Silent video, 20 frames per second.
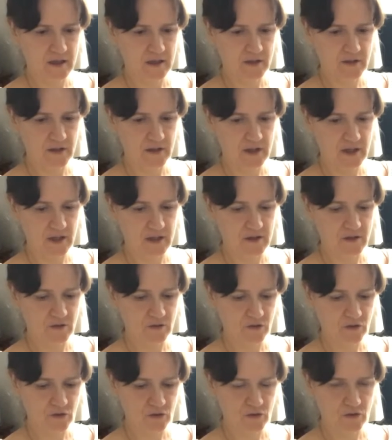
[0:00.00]
You can
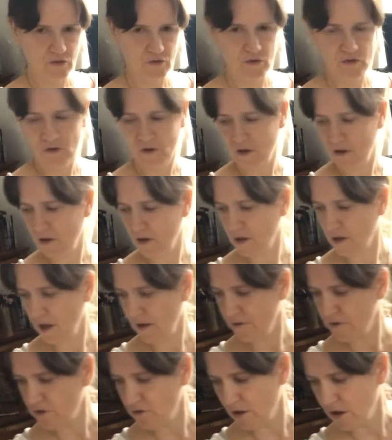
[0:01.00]
also do a
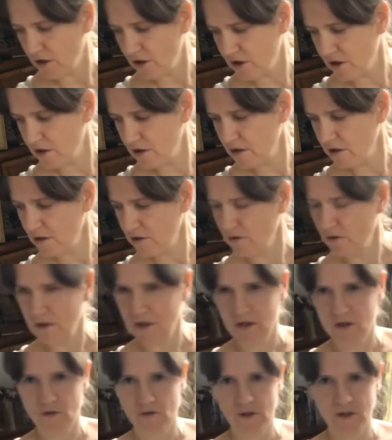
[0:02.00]
calf stretch, so you
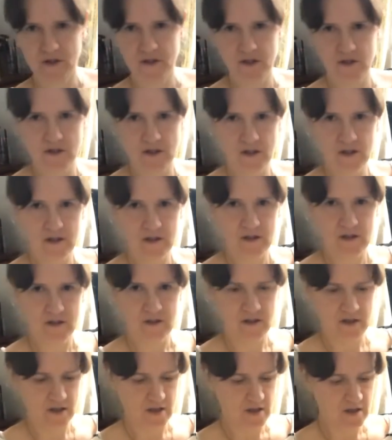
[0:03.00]
can do it sitting,
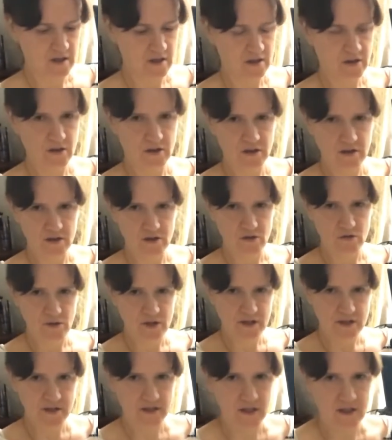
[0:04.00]
you can do
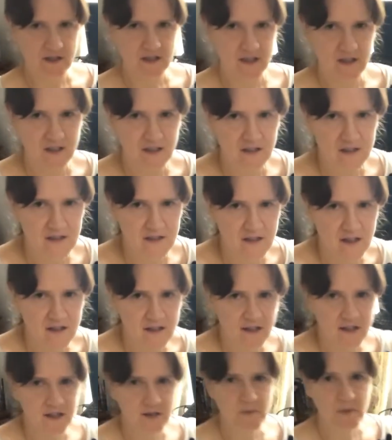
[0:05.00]
it standing.
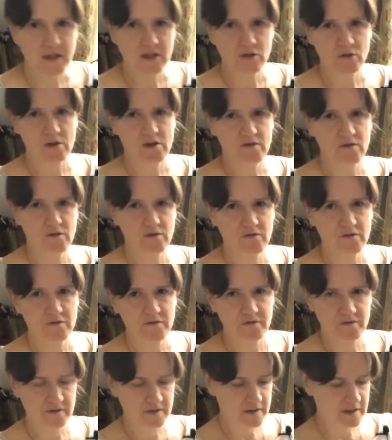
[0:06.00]
Standing is better if
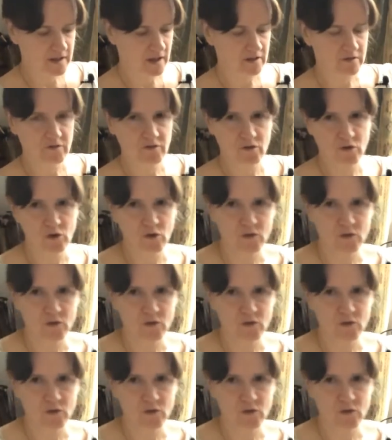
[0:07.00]
you've sat for a